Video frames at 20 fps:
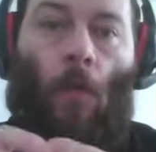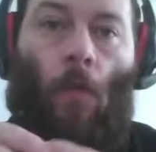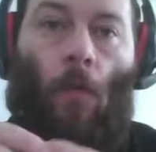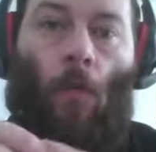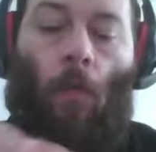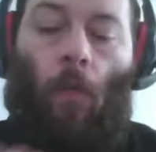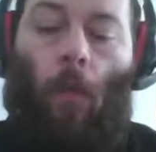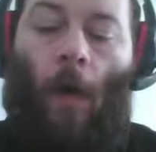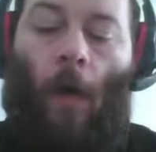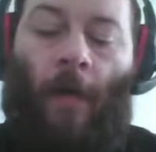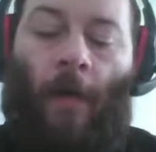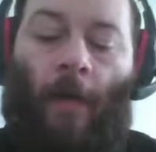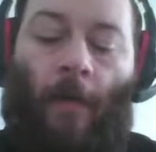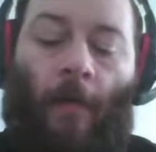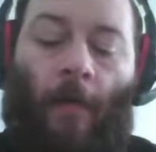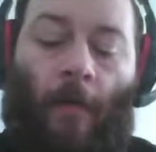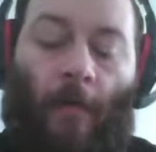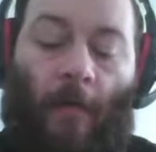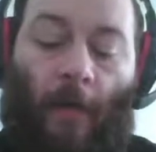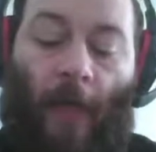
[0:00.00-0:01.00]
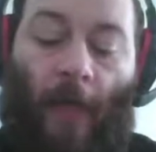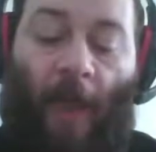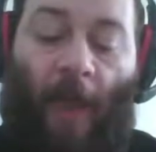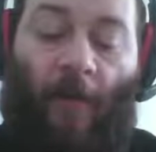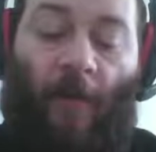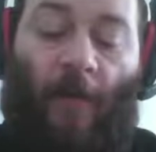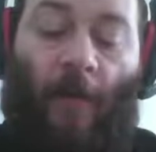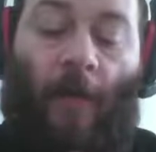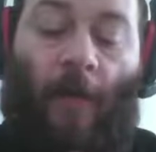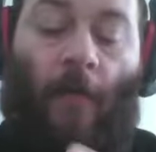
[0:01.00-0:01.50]
one
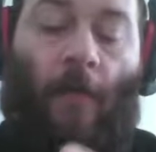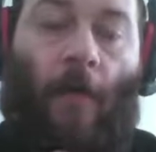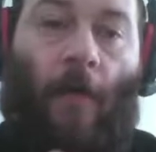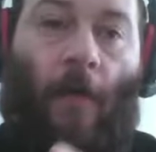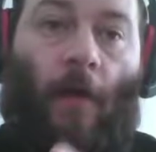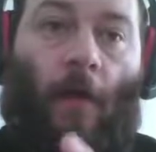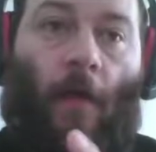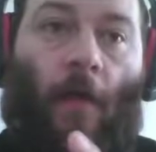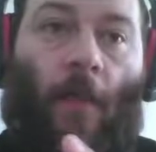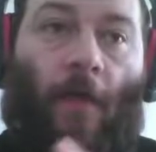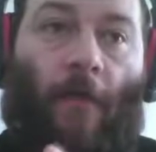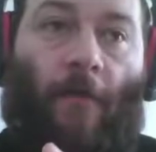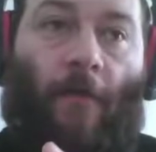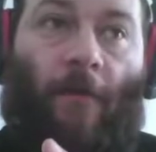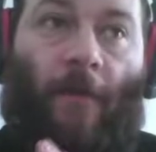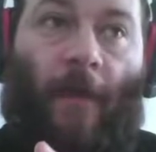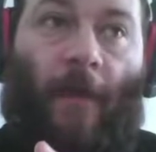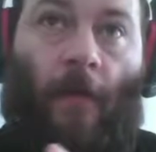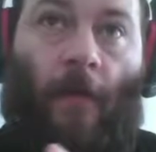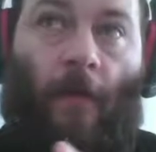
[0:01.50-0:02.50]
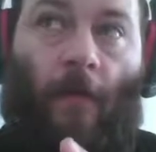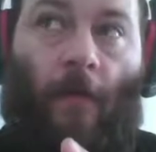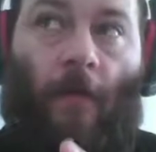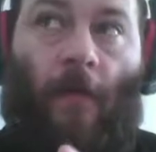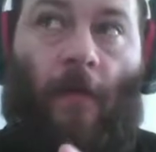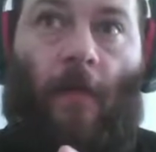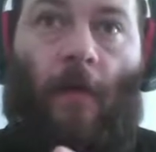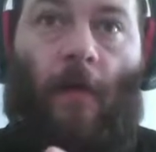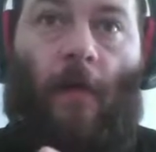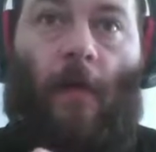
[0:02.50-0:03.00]
character that
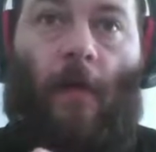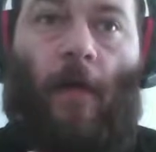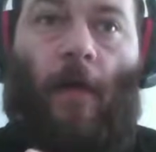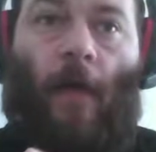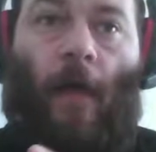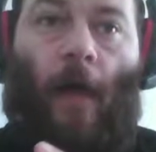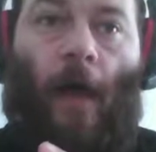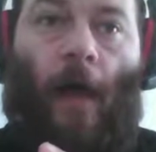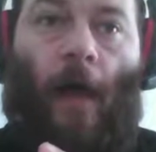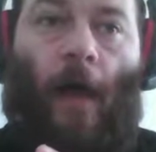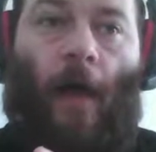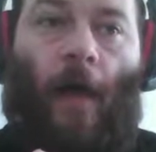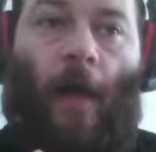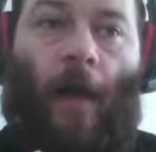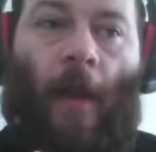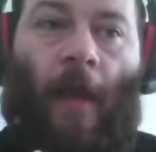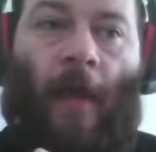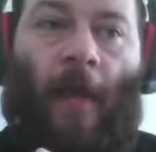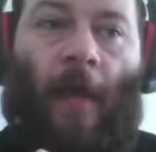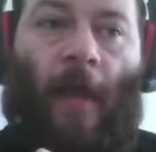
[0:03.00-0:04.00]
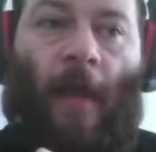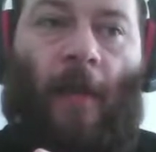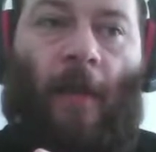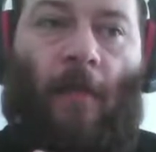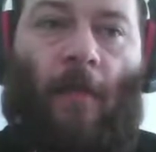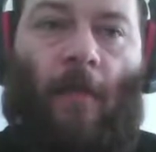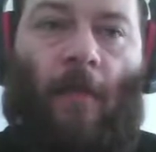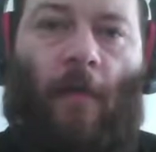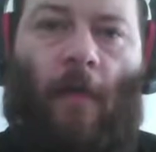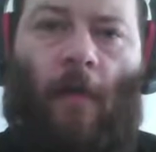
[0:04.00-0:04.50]
feels like
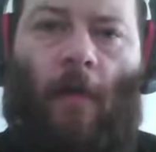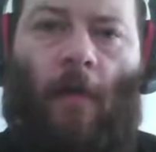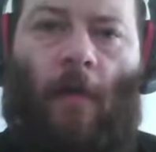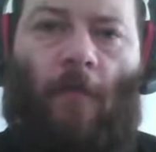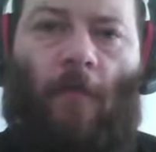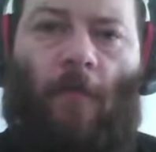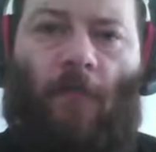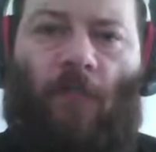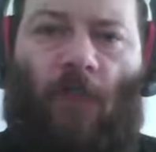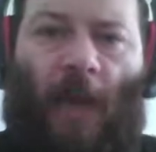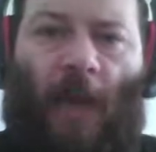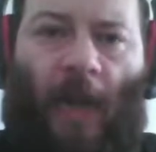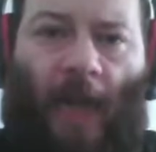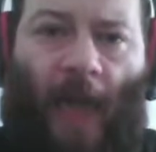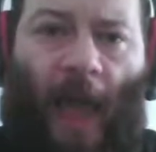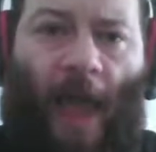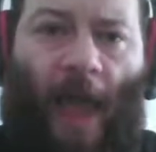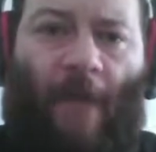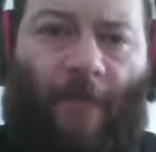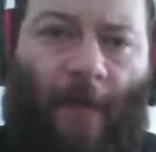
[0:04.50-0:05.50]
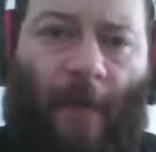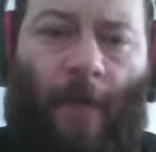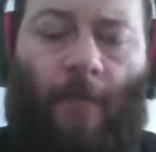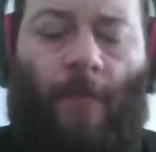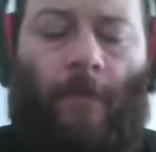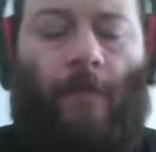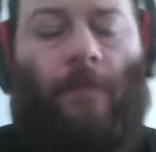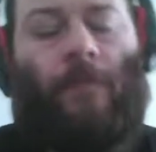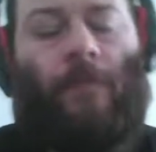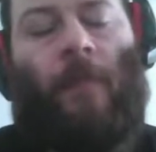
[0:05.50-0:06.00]
it's really heavy,
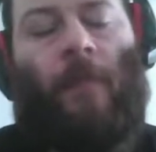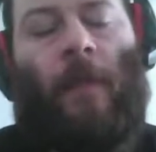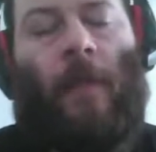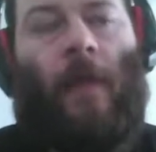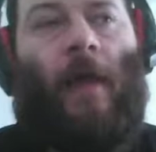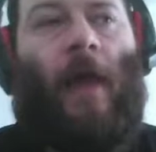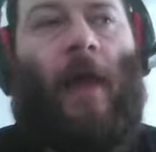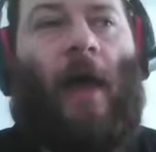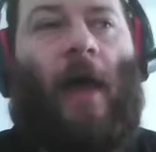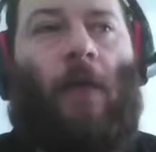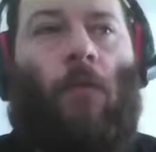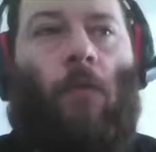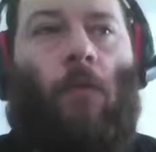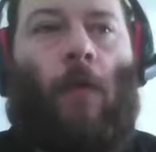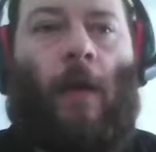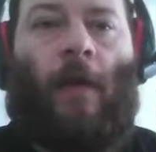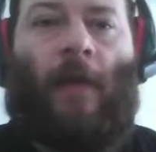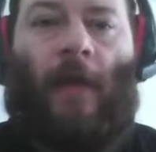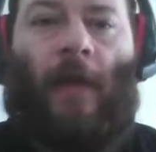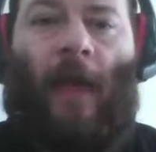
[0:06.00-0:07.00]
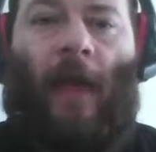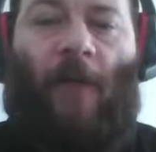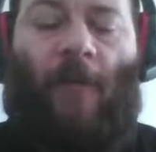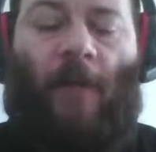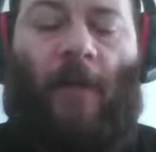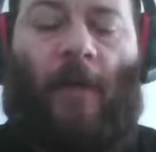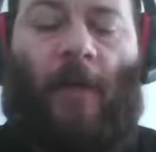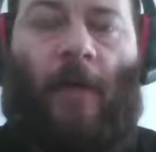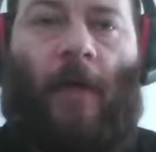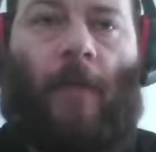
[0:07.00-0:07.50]
and one
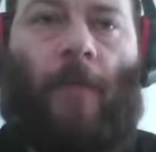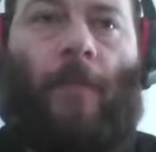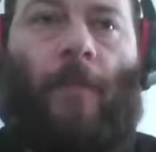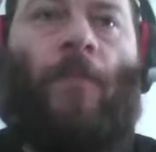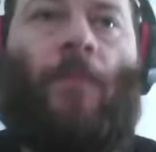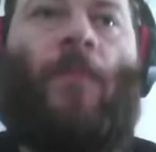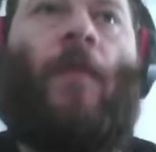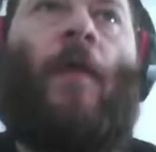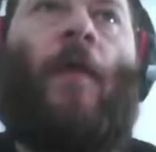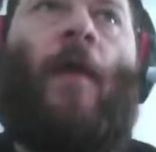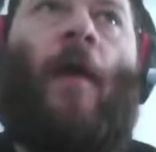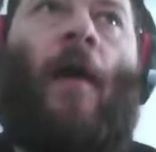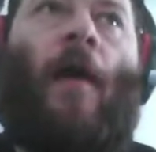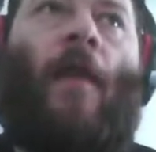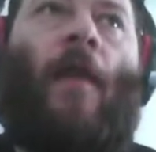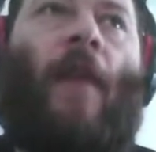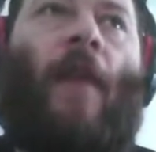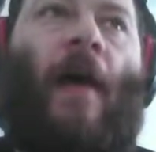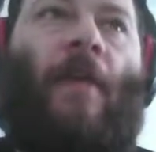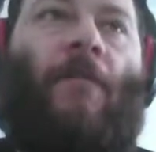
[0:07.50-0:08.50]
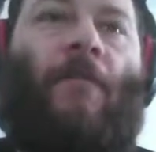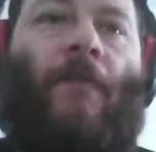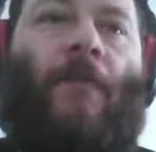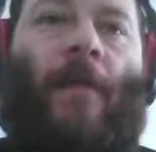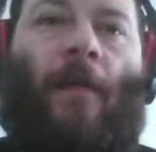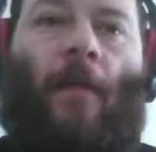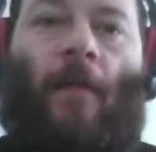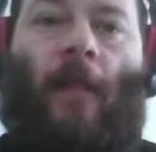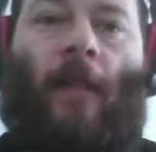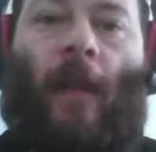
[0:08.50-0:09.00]
character that
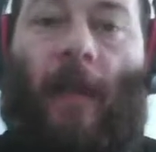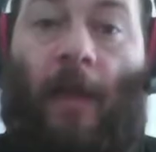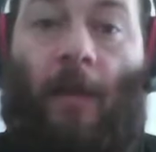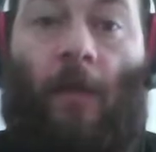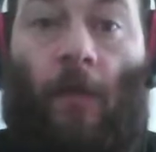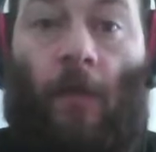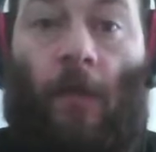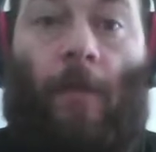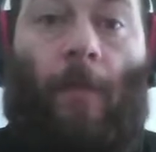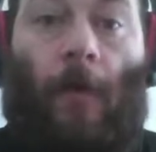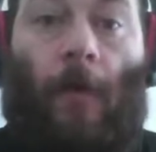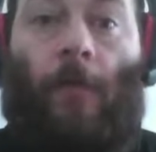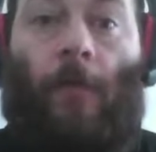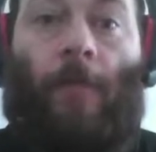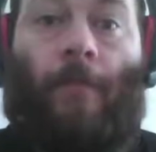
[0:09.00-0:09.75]
feels like it's on the moon.